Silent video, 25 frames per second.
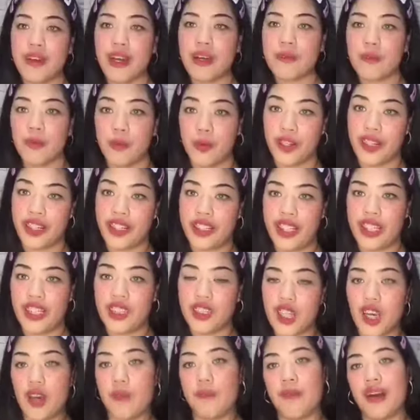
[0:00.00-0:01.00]
pang morning.
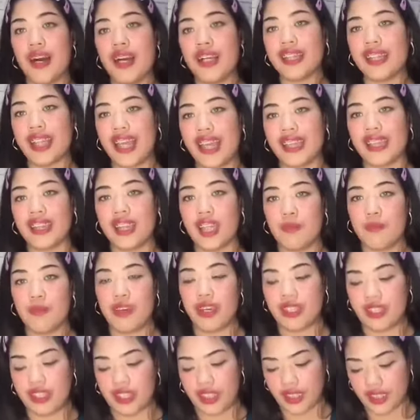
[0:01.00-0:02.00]
So, pang night
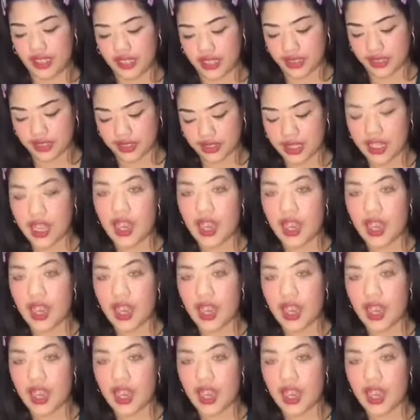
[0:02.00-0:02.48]
naman is,